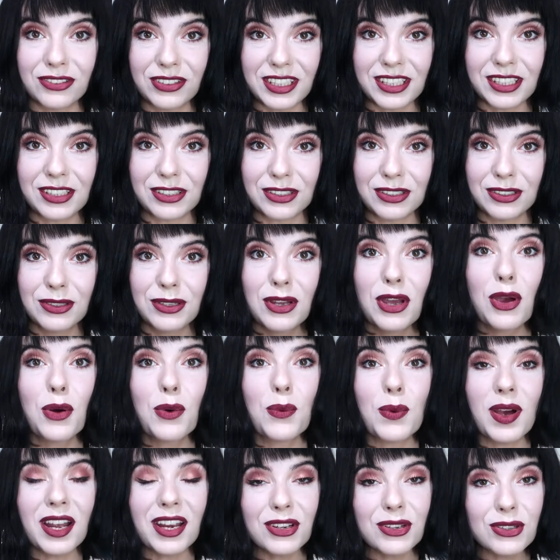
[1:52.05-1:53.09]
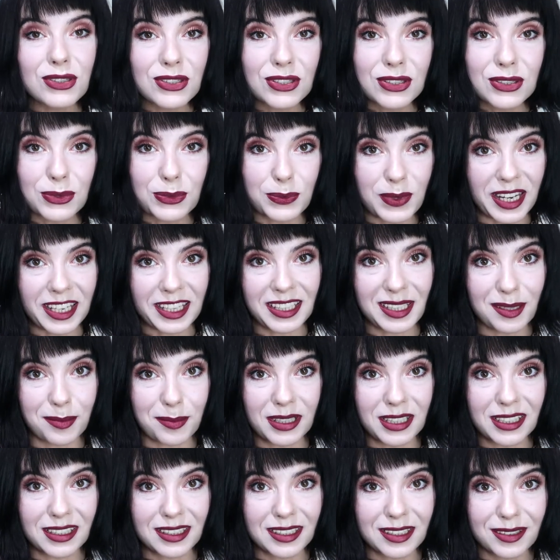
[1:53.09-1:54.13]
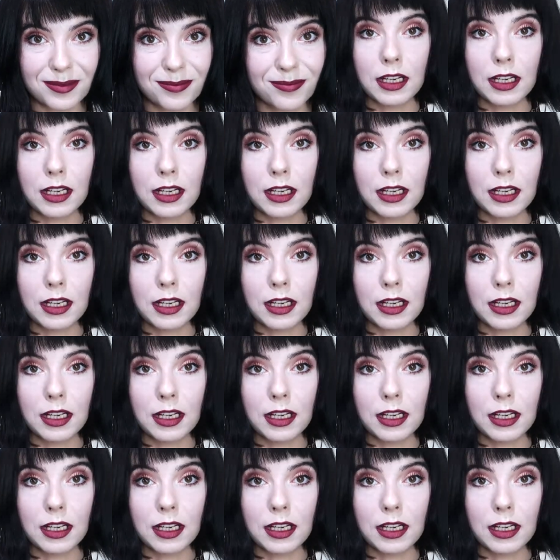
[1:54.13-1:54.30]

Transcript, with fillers: reason why you should wait a bit.